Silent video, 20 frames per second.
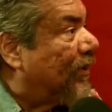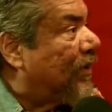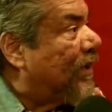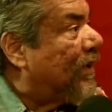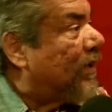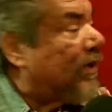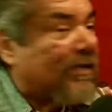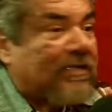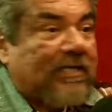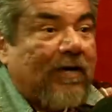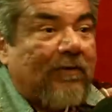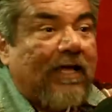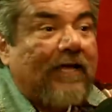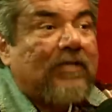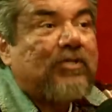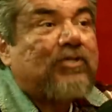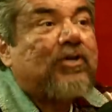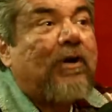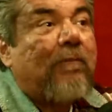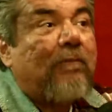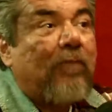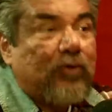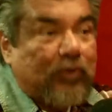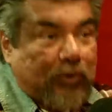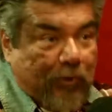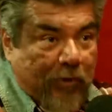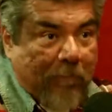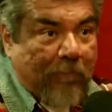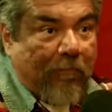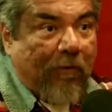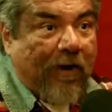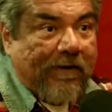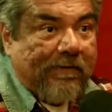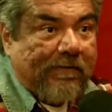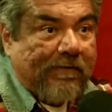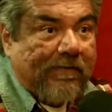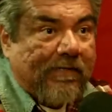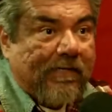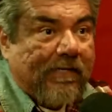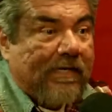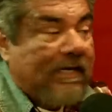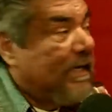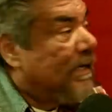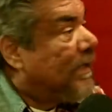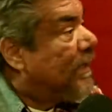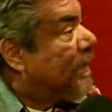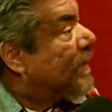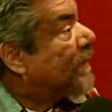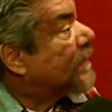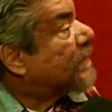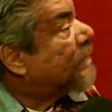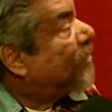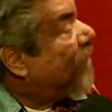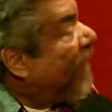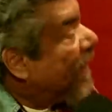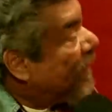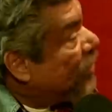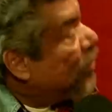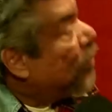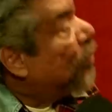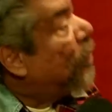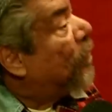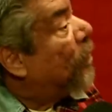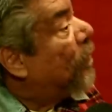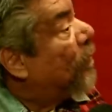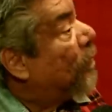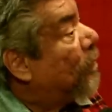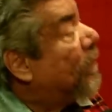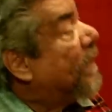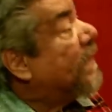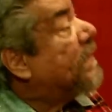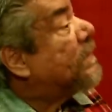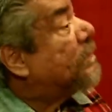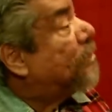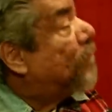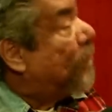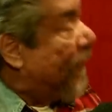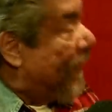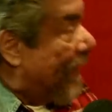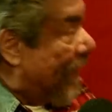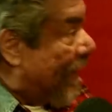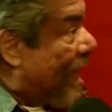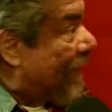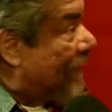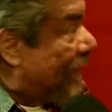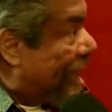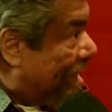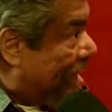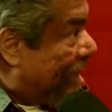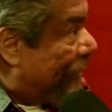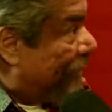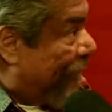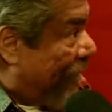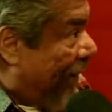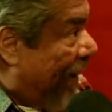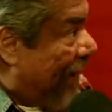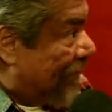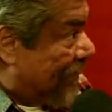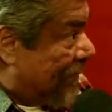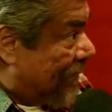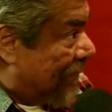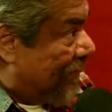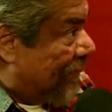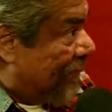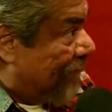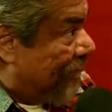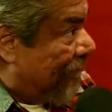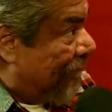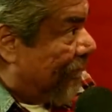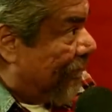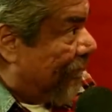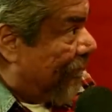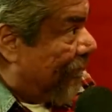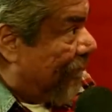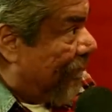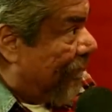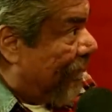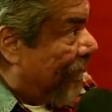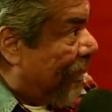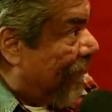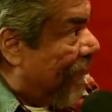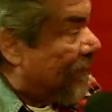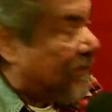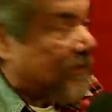think that's not like jumbo shrimp, right? Yeah, right. Because venue means big, I think, in France. Oh, I don't know. And